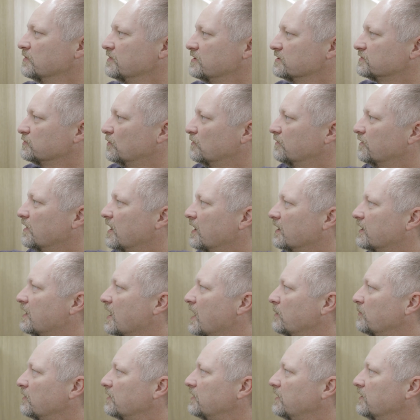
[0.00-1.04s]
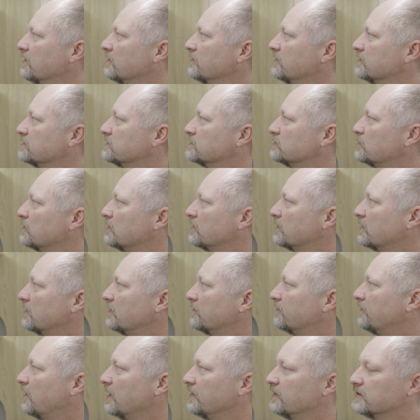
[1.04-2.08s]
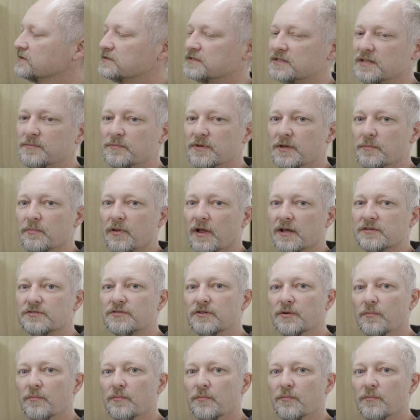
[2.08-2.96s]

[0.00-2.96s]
in this overhead cabinet here, this is where you're going to find the CP Plus